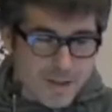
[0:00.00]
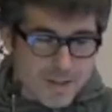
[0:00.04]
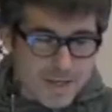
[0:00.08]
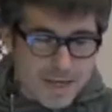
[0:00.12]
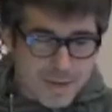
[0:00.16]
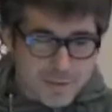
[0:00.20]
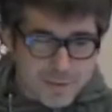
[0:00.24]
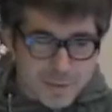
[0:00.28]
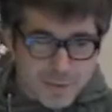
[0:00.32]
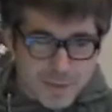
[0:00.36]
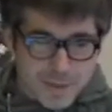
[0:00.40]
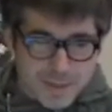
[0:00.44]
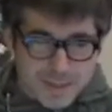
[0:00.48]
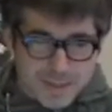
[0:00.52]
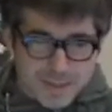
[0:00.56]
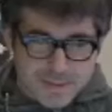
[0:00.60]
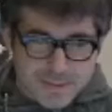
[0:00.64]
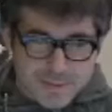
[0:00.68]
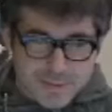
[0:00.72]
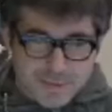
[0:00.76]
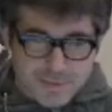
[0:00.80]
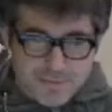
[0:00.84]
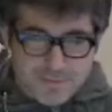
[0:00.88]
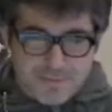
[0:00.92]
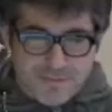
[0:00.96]
the
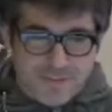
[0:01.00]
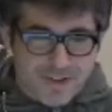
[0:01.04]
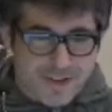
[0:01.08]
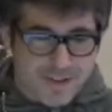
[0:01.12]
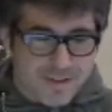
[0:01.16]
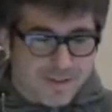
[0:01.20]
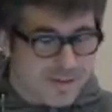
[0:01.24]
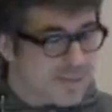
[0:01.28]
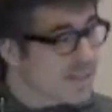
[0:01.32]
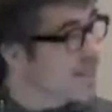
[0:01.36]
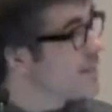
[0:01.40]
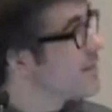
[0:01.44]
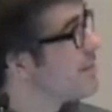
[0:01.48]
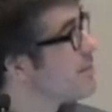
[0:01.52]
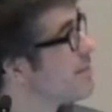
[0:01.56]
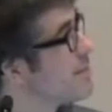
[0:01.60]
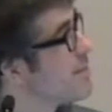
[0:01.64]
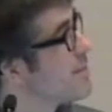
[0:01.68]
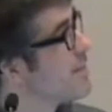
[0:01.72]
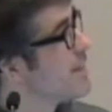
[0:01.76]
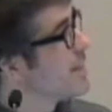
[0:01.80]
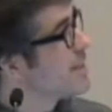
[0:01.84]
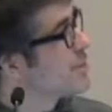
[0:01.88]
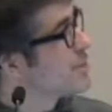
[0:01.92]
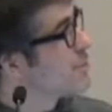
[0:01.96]
abstract, but finally
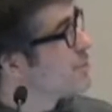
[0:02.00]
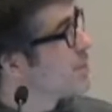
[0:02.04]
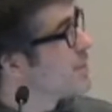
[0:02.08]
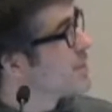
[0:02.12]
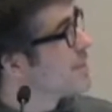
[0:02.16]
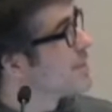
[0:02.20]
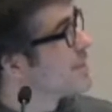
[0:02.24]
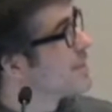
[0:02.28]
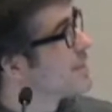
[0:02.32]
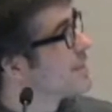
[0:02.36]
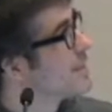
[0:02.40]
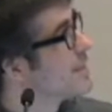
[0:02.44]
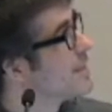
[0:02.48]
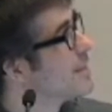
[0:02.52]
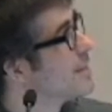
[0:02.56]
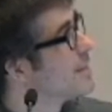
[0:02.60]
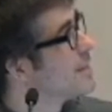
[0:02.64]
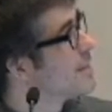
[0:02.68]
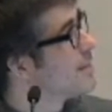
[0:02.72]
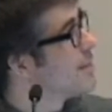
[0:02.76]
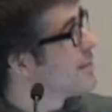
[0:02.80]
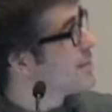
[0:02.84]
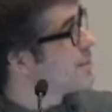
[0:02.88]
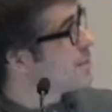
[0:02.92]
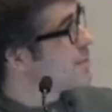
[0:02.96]
that's what
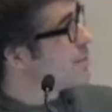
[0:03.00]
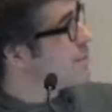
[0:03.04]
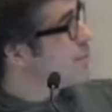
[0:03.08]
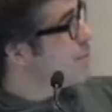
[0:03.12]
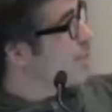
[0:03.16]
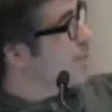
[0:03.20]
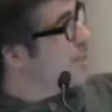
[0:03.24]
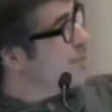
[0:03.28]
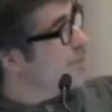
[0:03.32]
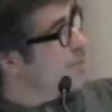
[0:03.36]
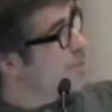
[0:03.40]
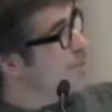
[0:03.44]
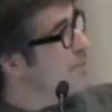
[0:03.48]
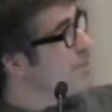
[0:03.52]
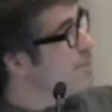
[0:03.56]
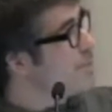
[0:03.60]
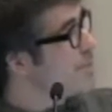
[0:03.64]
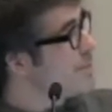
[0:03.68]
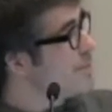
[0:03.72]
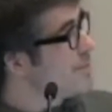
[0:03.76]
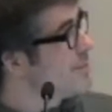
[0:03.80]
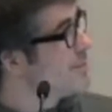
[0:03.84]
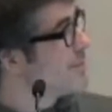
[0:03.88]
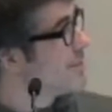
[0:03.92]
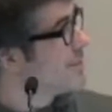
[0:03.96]
there's one more
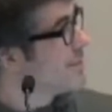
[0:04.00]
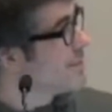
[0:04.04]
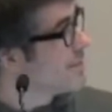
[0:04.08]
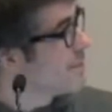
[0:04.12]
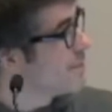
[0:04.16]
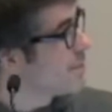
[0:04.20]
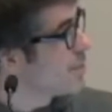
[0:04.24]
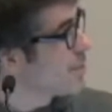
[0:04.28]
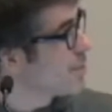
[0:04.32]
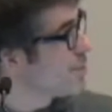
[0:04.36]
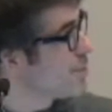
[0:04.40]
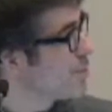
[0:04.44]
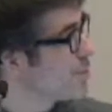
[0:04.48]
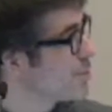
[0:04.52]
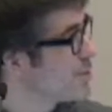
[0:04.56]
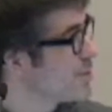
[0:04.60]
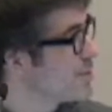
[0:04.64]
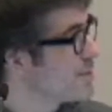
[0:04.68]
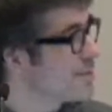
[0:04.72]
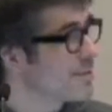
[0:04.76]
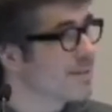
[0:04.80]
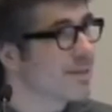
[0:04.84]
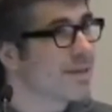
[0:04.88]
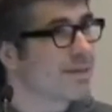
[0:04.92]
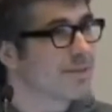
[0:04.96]

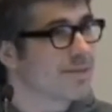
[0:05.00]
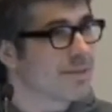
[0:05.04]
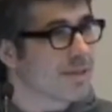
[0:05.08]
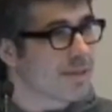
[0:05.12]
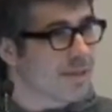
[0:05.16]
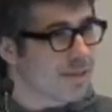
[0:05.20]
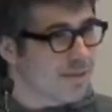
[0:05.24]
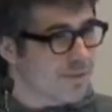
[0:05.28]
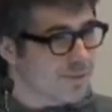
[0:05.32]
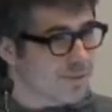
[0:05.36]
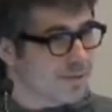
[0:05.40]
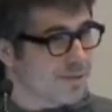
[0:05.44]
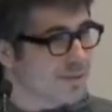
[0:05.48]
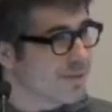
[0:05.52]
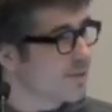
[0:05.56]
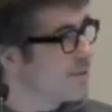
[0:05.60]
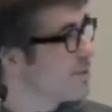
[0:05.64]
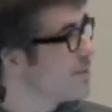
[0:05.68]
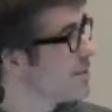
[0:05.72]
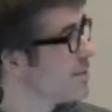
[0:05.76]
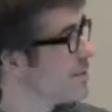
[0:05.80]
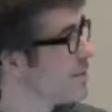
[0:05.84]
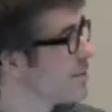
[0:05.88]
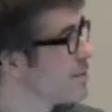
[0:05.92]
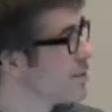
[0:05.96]
person, André, who's
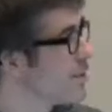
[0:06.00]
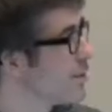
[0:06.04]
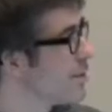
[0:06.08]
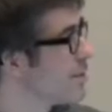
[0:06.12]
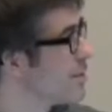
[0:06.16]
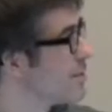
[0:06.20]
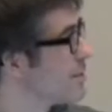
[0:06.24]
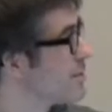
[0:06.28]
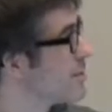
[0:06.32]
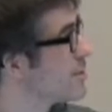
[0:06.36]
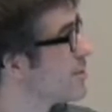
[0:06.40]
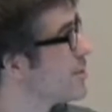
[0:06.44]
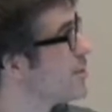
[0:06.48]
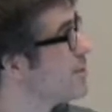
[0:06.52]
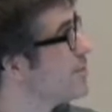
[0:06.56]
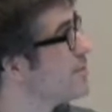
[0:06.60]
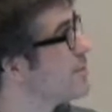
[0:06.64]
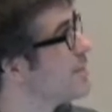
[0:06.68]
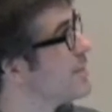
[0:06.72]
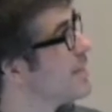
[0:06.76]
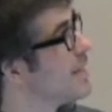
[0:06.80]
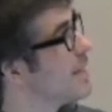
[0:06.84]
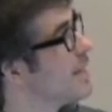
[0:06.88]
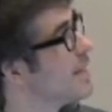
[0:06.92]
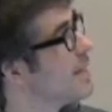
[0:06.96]
going to talk also,
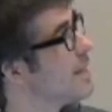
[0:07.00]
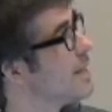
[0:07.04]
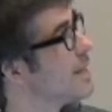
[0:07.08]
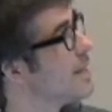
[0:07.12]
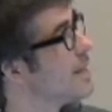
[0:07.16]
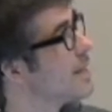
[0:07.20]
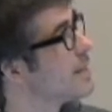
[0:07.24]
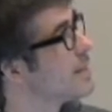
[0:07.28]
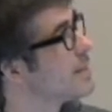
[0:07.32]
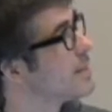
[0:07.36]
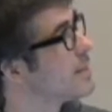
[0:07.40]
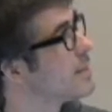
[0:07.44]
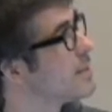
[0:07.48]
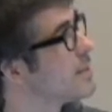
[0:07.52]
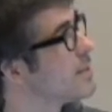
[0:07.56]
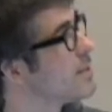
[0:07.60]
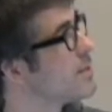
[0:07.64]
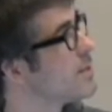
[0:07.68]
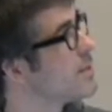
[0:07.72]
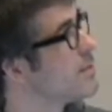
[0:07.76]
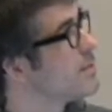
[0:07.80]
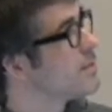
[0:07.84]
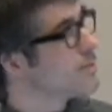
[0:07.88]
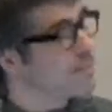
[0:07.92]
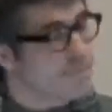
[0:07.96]
and
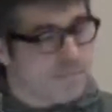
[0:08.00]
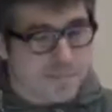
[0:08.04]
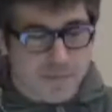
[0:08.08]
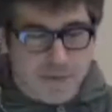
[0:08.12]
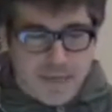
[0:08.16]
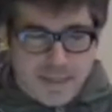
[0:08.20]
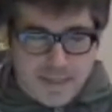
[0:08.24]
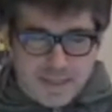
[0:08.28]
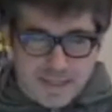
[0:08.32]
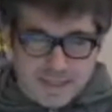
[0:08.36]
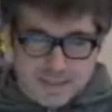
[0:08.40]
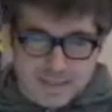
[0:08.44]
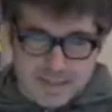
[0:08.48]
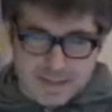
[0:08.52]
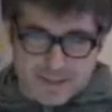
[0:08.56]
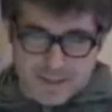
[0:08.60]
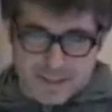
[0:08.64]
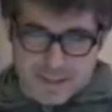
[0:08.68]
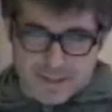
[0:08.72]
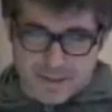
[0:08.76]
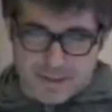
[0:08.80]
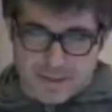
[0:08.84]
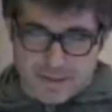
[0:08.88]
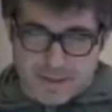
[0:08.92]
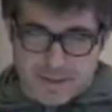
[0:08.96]
that's the
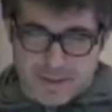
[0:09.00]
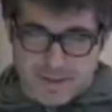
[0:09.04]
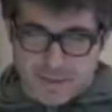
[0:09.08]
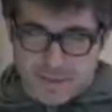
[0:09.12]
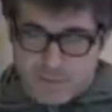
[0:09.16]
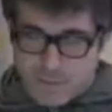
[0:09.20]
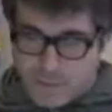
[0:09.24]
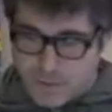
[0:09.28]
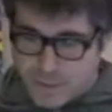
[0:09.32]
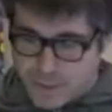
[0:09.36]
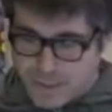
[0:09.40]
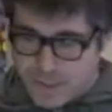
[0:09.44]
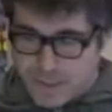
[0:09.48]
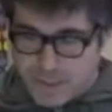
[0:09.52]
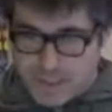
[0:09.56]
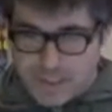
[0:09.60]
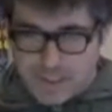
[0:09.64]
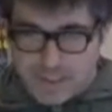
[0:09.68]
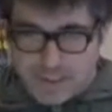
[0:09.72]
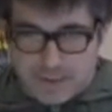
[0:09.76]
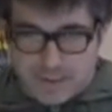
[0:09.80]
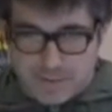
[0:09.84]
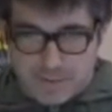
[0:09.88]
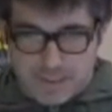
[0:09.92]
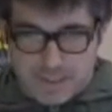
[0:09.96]
title now, Working
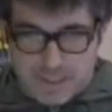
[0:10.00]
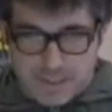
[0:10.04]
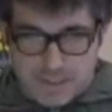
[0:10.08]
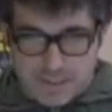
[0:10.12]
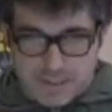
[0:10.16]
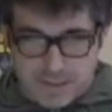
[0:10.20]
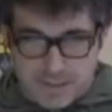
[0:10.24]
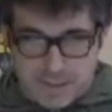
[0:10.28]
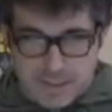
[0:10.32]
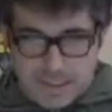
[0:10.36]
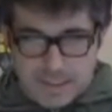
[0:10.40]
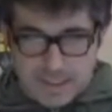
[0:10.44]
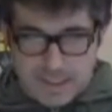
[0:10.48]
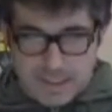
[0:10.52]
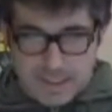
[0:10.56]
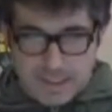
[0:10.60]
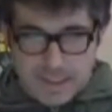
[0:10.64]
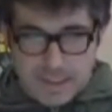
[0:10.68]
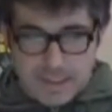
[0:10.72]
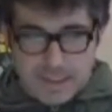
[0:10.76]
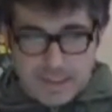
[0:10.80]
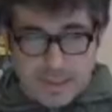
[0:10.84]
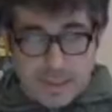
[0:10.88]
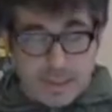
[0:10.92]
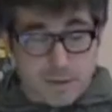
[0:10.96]
in Committee.
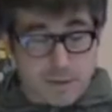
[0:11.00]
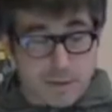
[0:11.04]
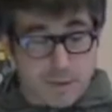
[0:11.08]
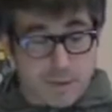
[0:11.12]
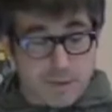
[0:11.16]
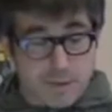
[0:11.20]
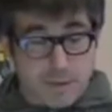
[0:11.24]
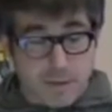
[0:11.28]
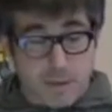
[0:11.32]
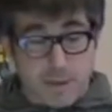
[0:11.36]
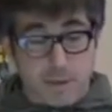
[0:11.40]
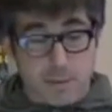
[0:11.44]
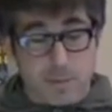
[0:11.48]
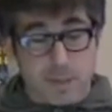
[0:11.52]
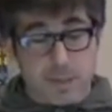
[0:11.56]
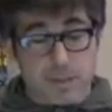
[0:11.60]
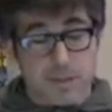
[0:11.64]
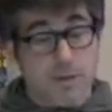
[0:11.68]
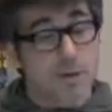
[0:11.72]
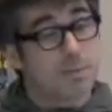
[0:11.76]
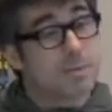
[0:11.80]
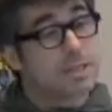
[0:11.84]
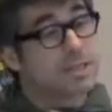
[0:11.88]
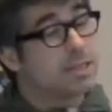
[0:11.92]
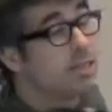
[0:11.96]
And actually talking
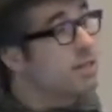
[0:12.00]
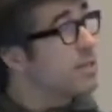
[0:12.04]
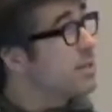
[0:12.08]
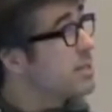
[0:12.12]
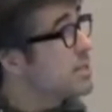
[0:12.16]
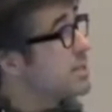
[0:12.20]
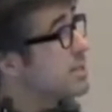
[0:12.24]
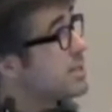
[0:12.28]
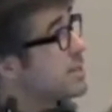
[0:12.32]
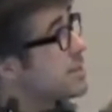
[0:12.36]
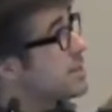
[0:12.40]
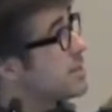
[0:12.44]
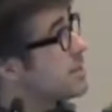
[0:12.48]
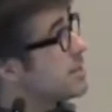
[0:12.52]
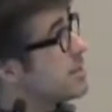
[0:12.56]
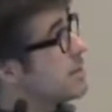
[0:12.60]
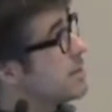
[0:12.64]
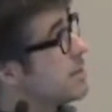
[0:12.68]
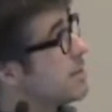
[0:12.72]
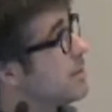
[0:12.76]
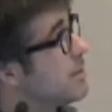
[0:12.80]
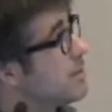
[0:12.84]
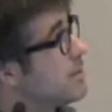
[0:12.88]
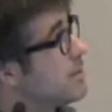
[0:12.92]
about committee, this is